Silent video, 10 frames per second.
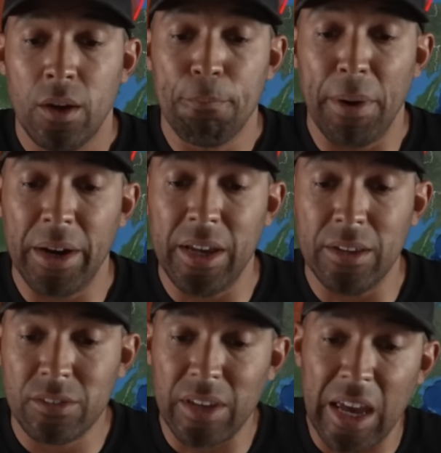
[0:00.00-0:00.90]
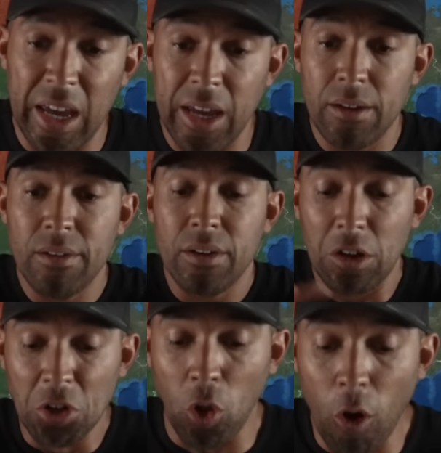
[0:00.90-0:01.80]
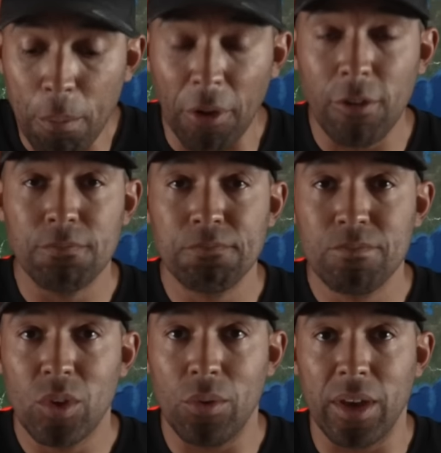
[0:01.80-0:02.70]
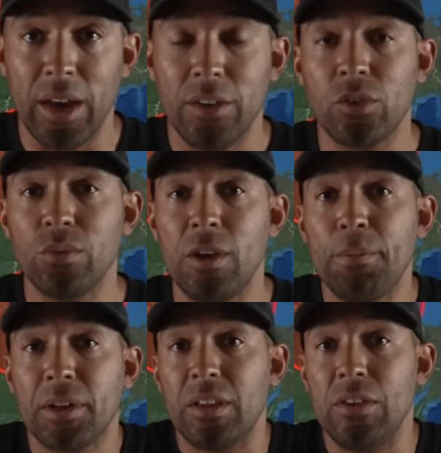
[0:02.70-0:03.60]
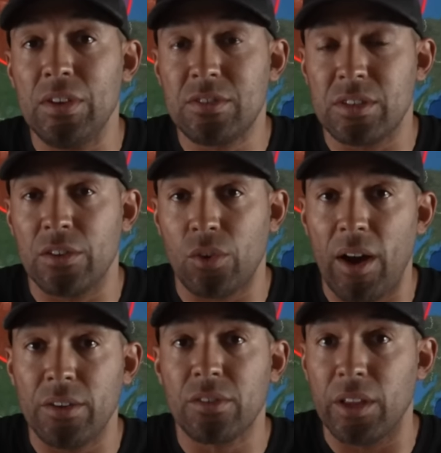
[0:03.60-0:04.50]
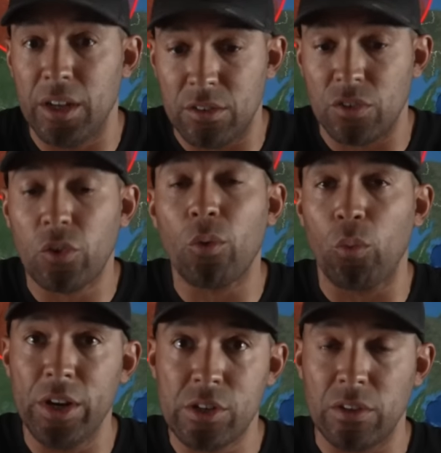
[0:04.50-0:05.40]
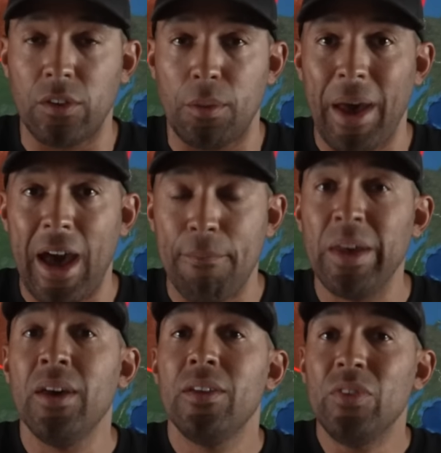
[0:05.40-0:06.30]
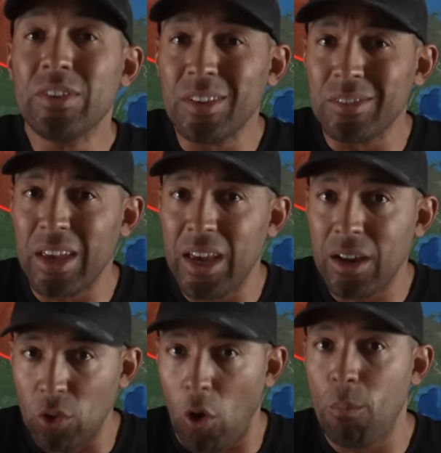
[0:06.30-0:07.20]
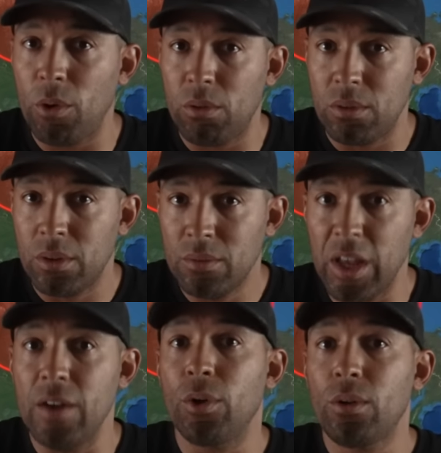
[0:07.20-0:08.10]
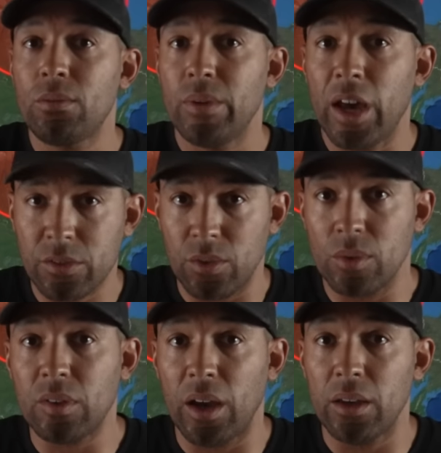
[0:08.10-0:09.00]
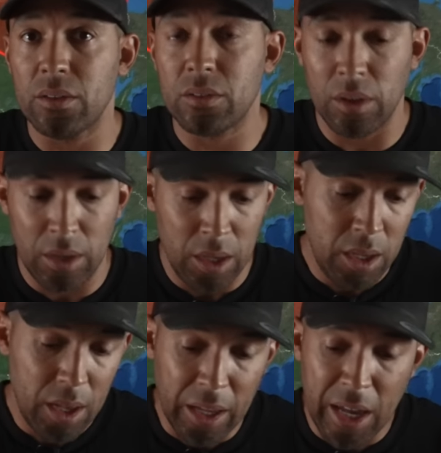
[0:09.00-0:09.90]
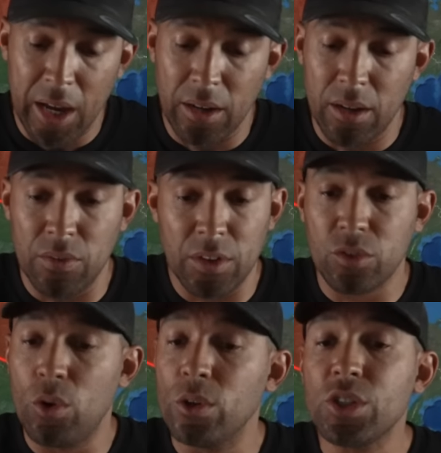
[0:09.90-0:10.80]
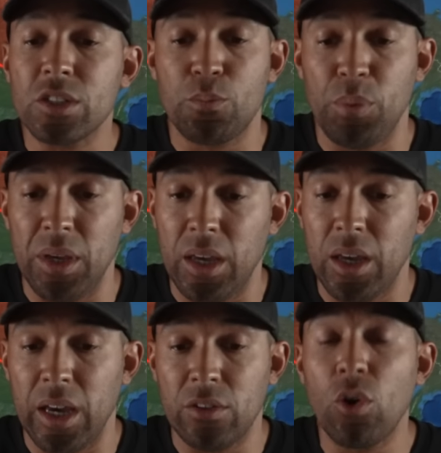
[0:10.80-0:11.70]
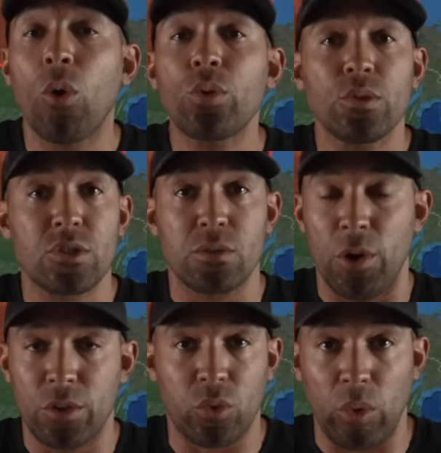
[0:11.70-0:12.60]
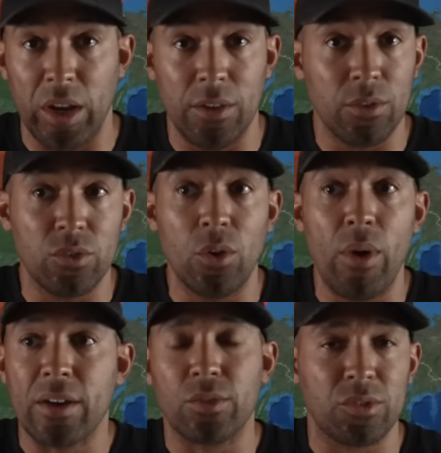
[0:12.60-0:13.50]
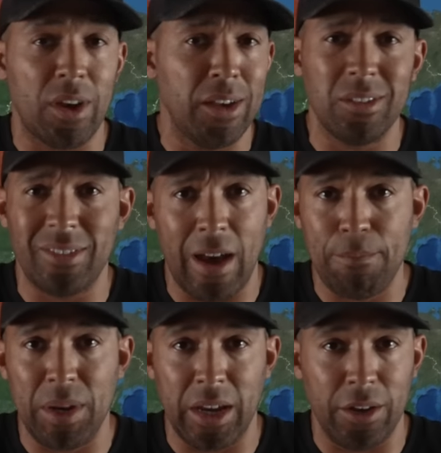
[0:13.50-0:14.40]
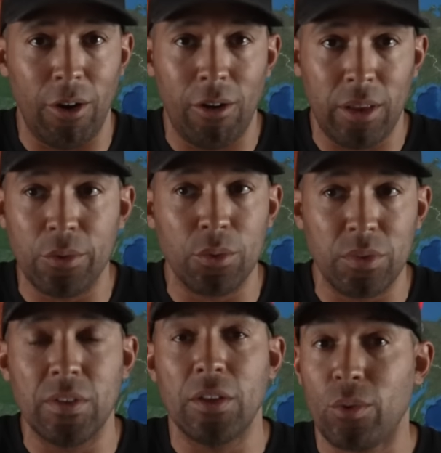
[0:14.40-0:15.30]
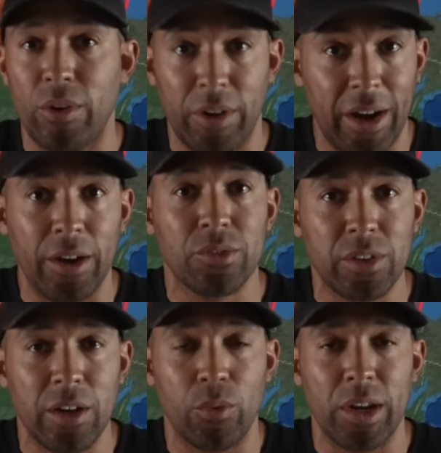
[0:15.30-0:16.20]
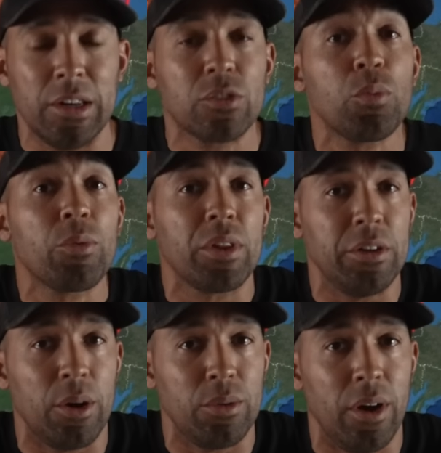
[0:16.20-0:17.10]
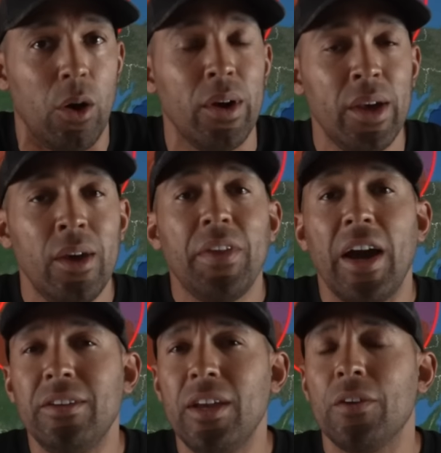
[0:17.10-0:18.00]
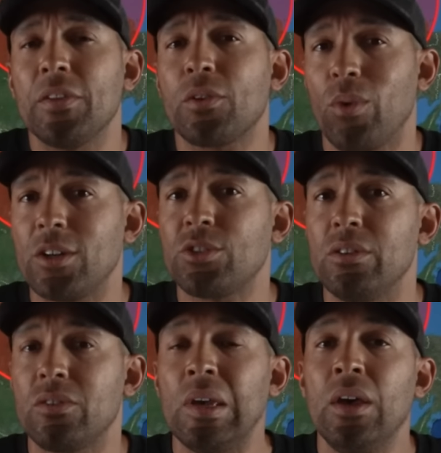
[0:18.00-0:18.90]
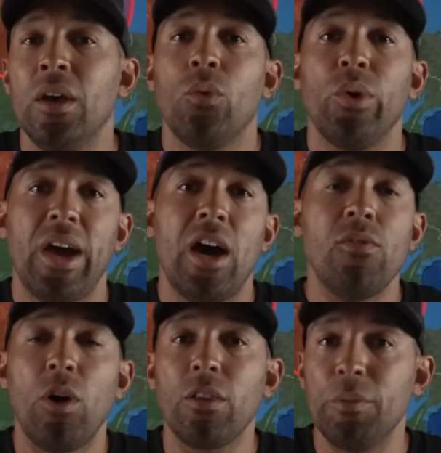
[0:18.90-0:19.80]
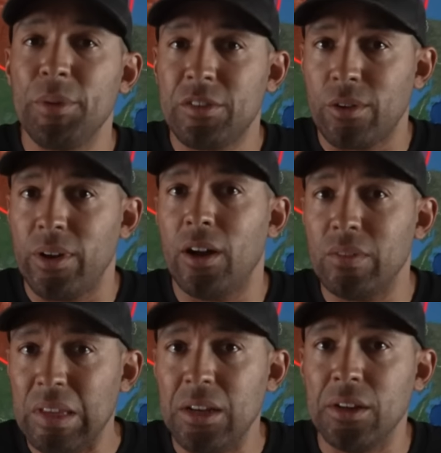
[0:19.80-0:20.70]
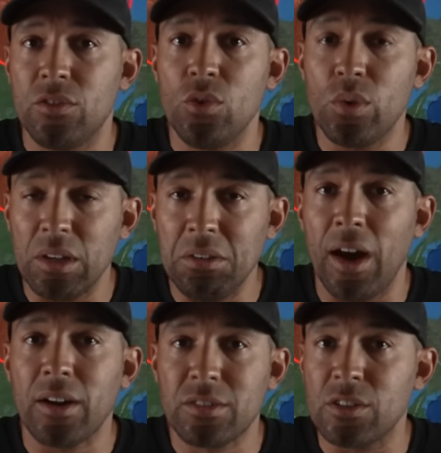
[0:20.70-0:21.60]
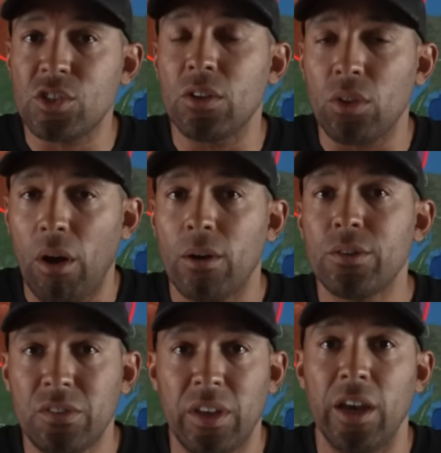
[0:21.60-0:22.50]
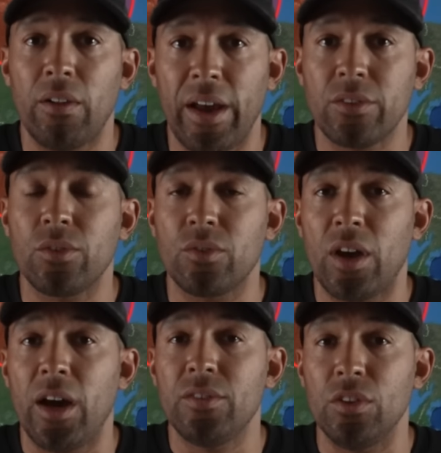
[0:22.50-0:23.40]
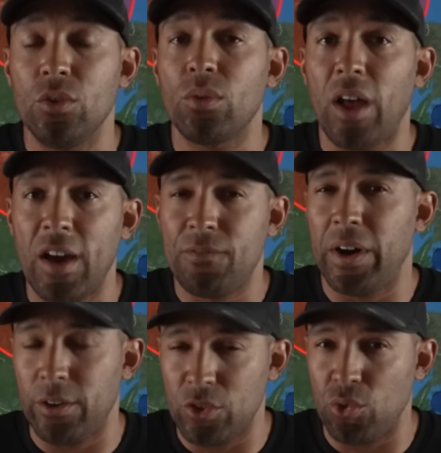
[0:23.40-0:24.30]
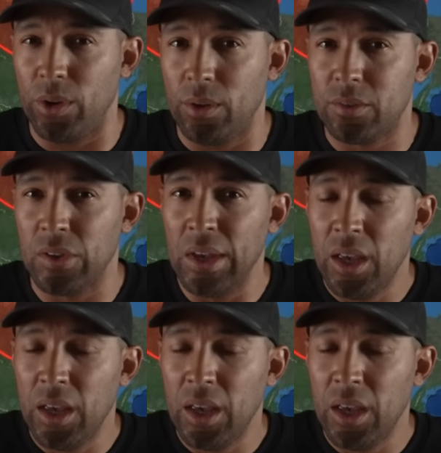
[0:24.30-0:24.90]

but it's a global, okay? So typically these things are isolated to certain regions of the map. This is a global naval exercise. Again, this could just be a total smokescreen and there's no exercises happening at all other than that they're on a higher state of readiness. We really don't know. The idea that the Russians would have all of the material needed to conduct such a large-scale exercise and do live-fire drills